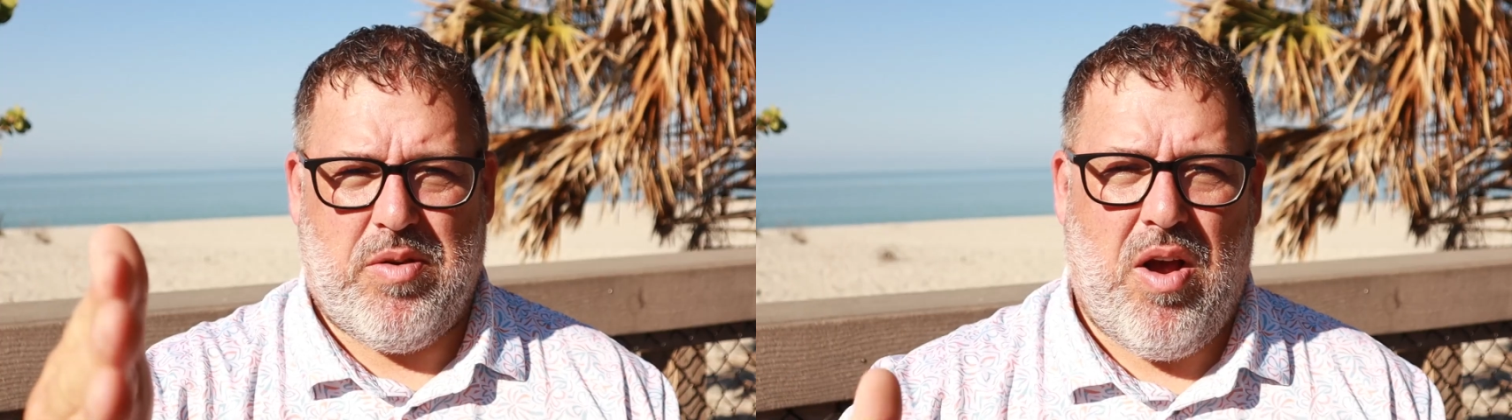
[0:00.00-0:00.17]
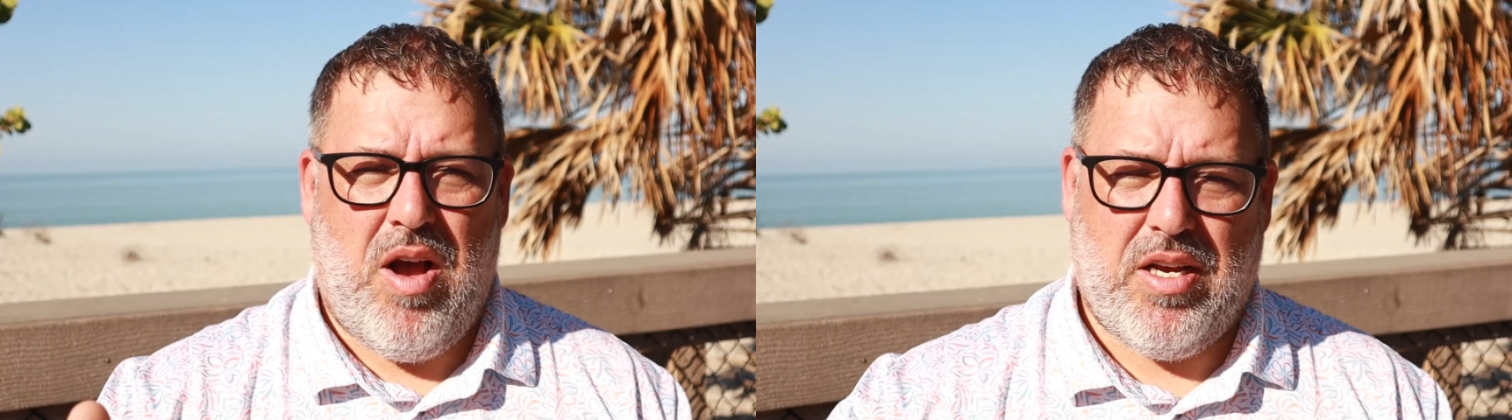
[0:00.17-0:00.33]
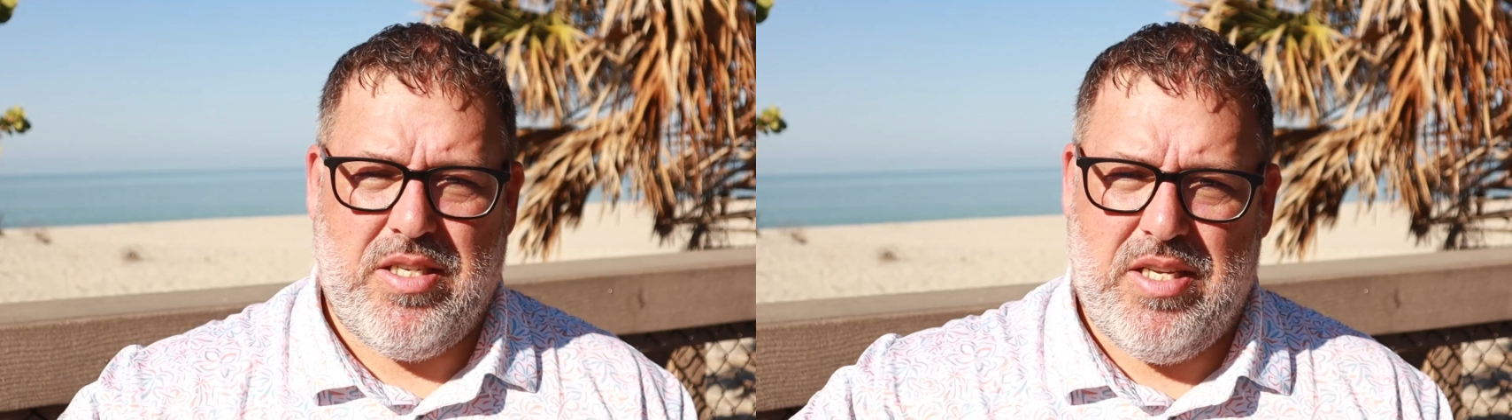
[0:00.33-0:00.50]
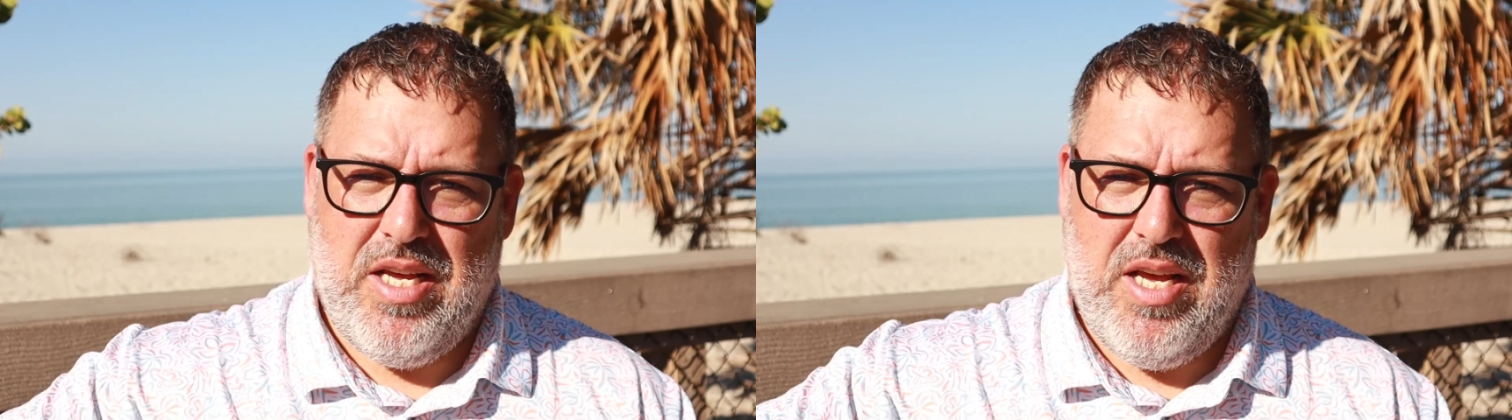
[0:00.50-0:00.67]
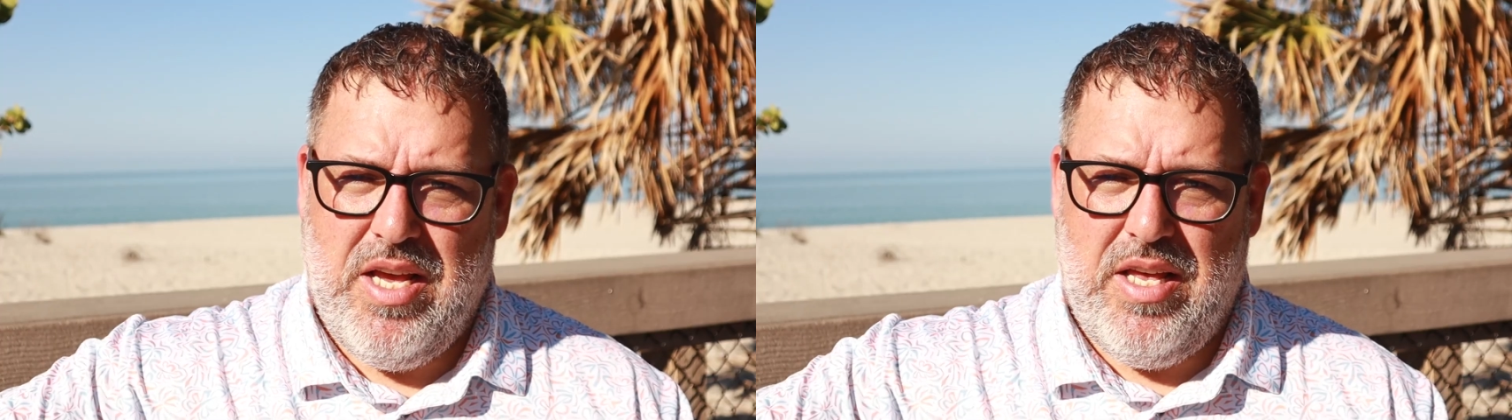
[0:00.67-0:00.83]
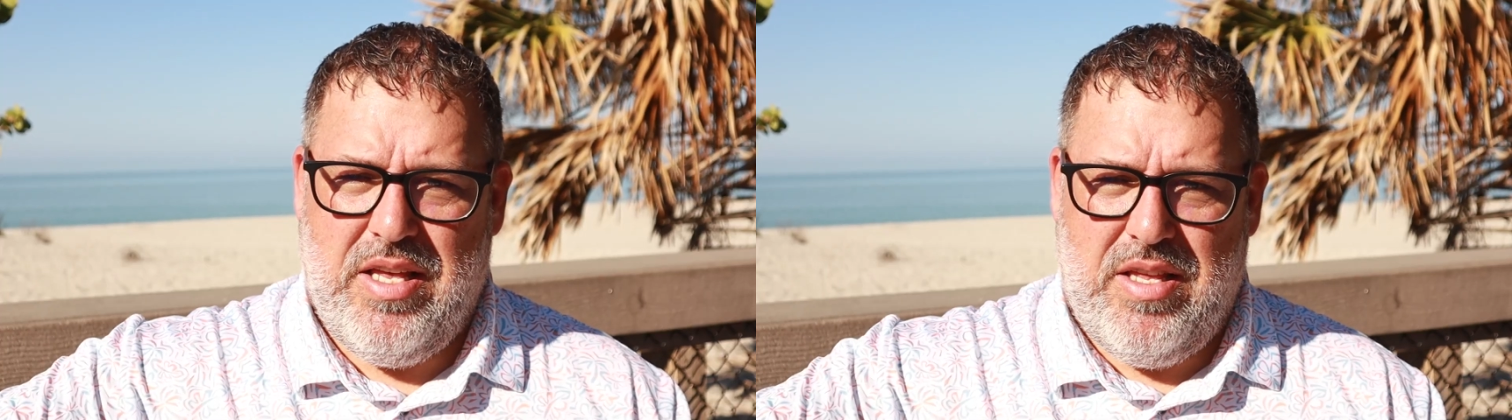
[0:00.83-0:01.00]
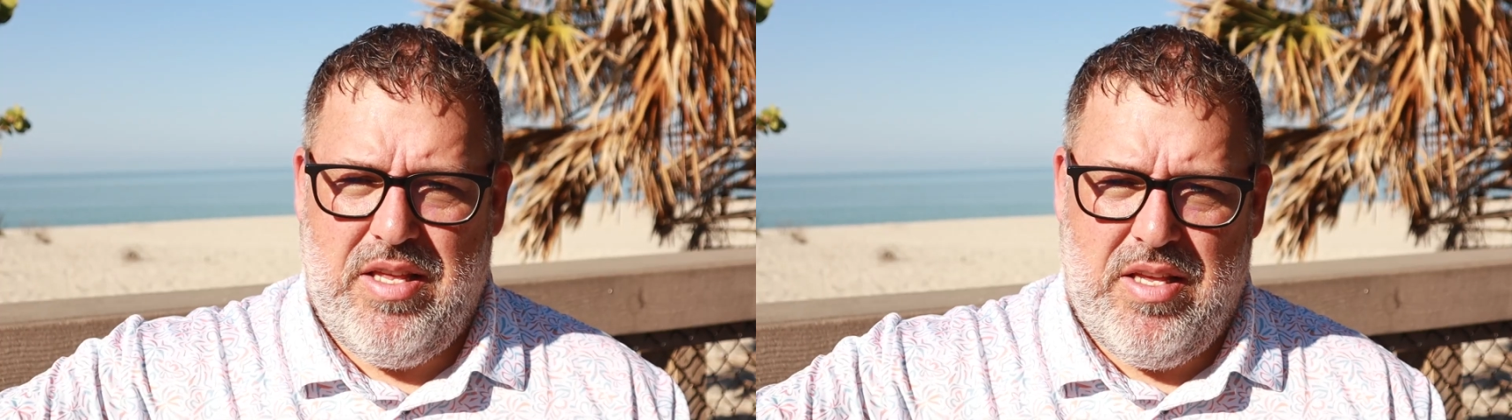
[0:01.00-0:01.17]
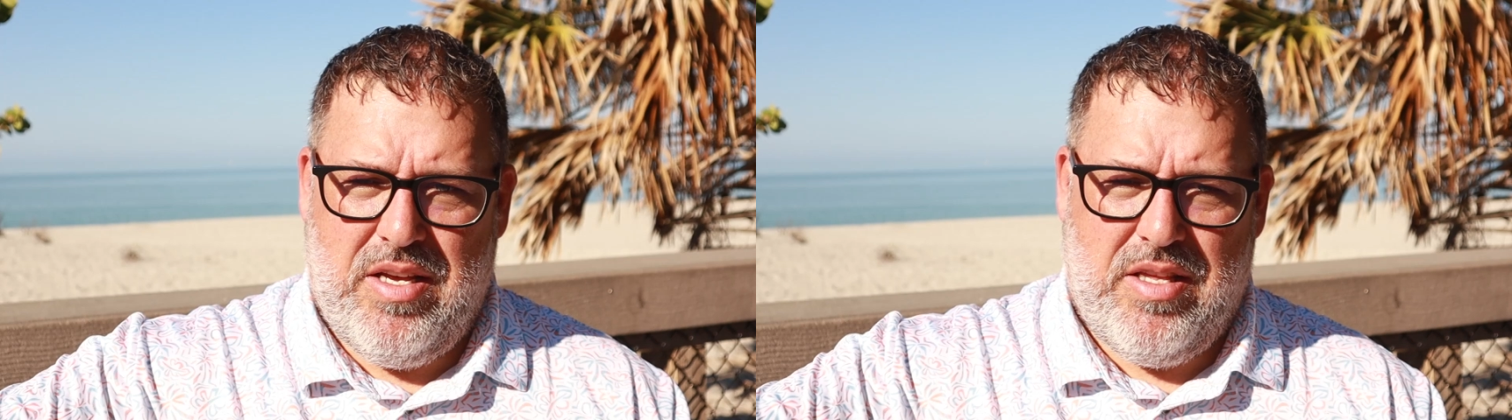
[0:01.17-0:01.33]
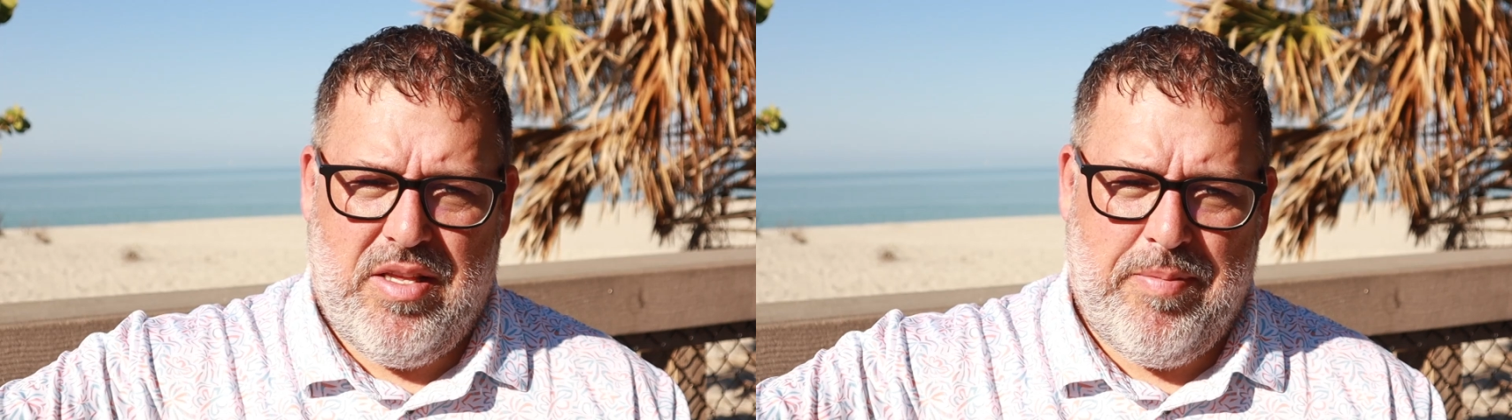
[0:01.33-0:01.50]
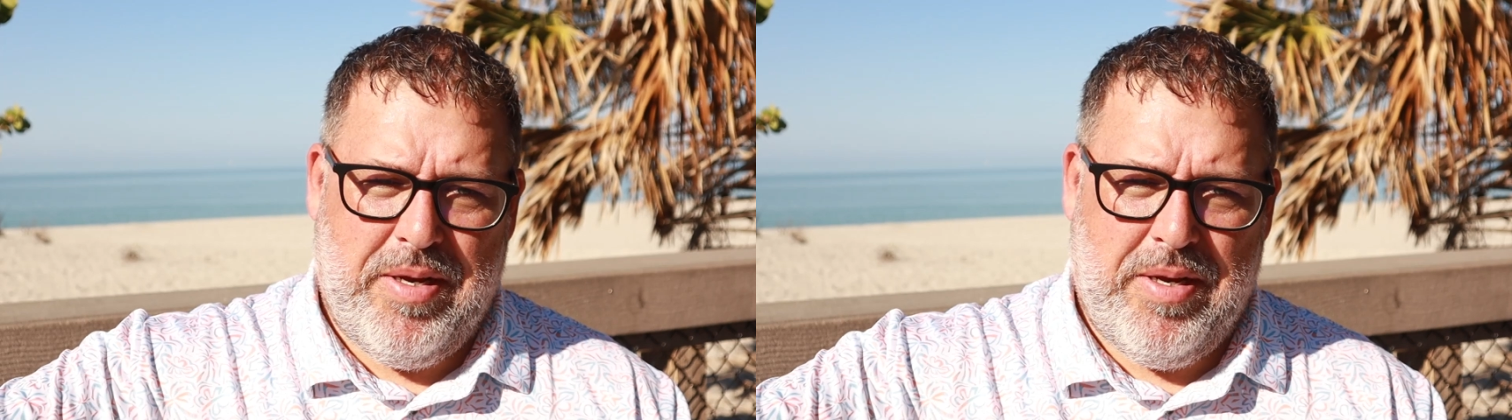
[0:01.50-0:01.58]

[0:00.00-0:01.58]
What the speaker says: the rocks. The